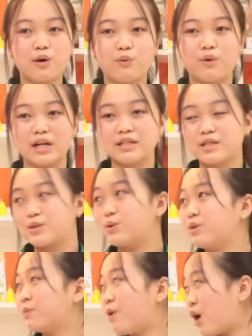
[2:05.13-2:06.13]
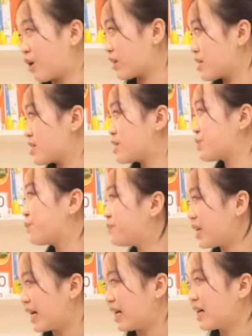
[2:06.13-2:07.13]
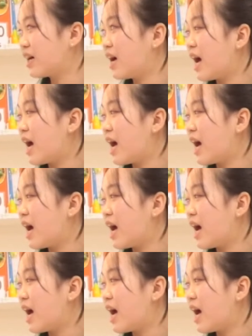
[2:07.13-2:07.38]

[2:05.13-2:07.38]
went to the park to play.